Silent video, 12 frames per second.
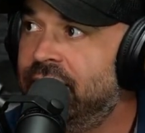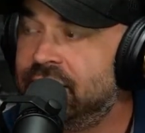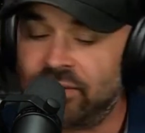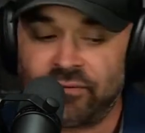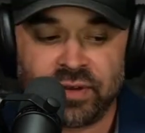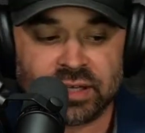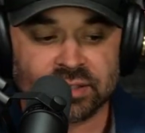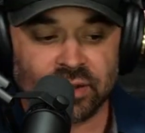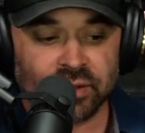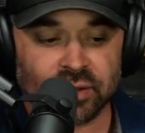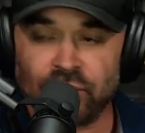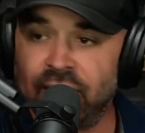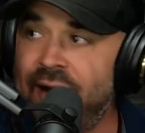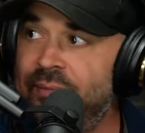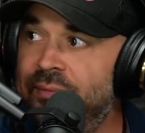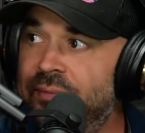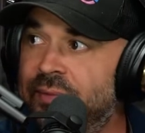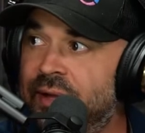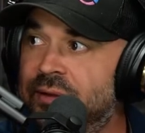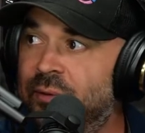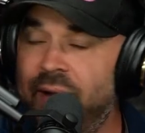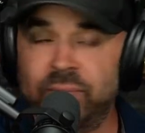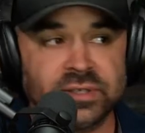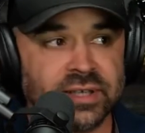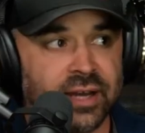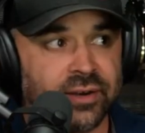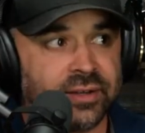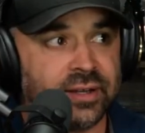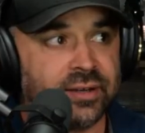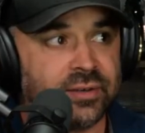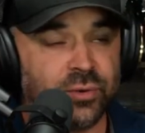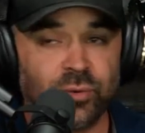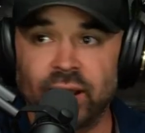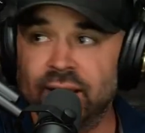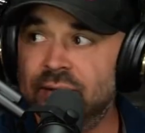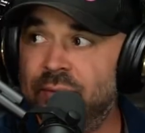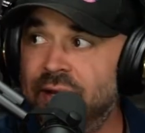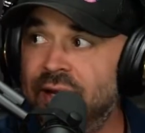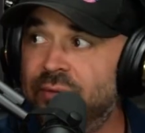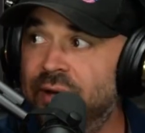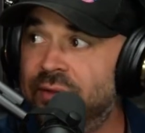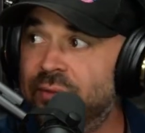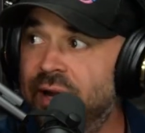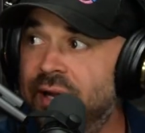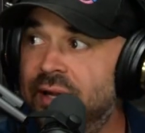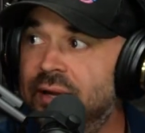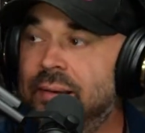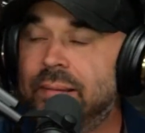to fix all the crap that the web designer didn't do right to begin with, right?